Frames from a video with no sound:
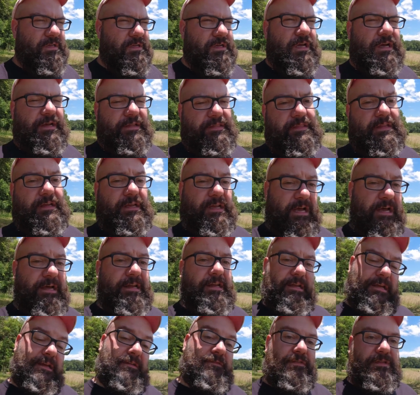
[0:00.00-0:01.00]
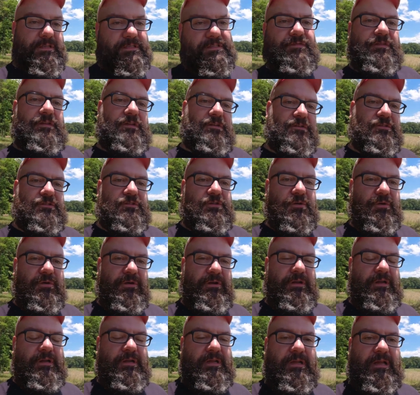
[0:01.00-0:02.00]
cut the cutting of this field short
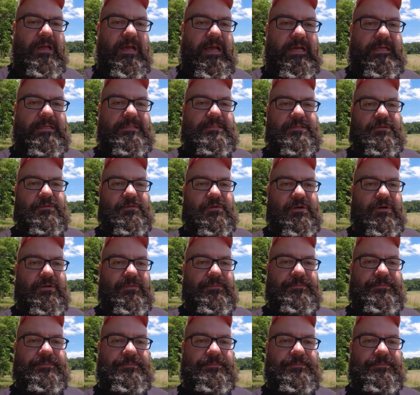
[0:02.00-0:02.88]
as it were.